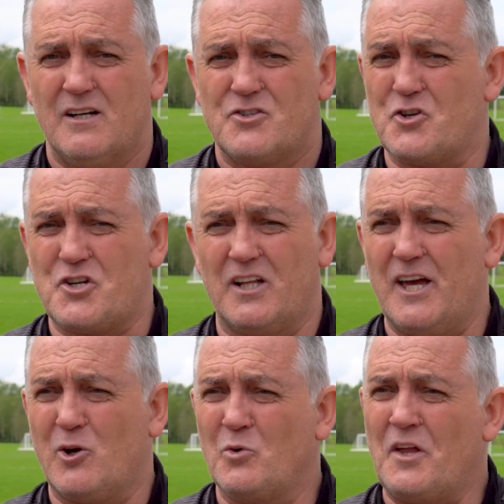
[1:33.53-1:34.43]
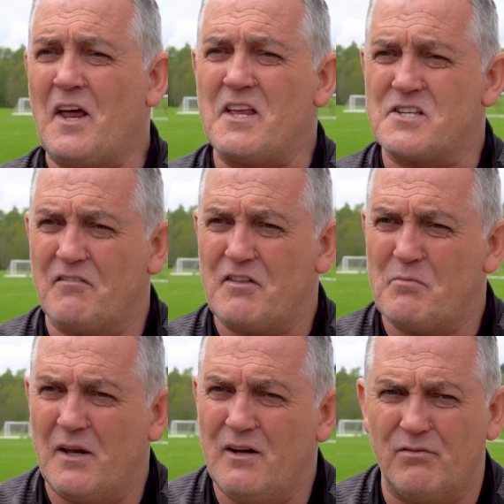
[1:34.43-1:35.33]
such a late goal in the
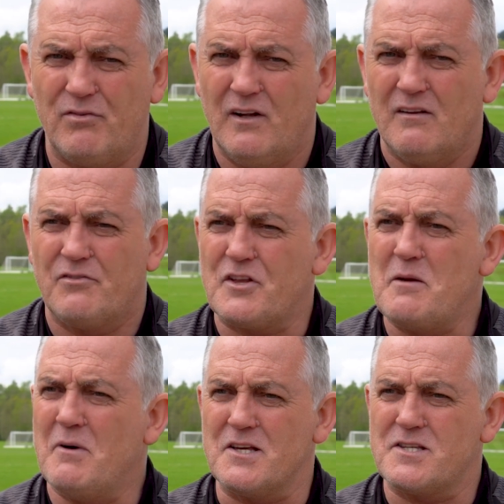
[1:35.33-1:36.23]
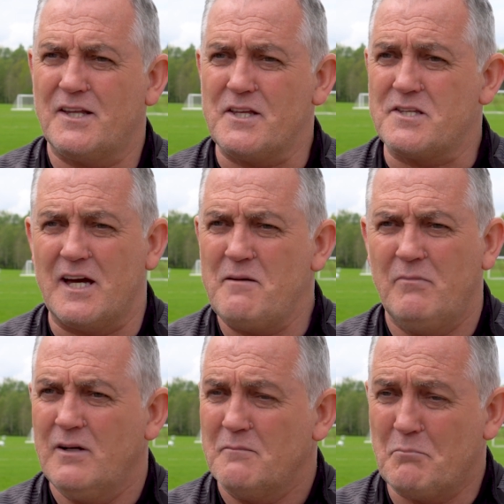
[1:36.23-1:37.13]
97th minute of 3 minutes added time,
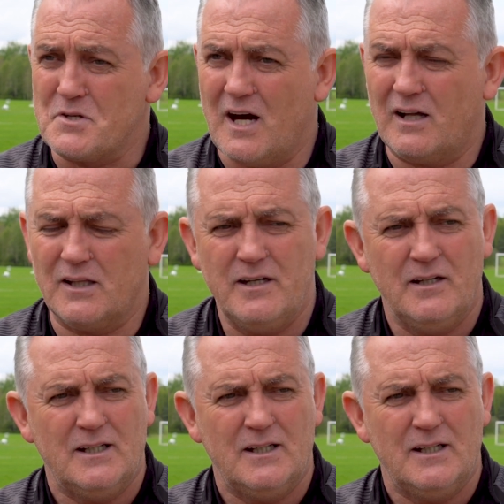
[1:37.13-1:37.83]
bizarrely.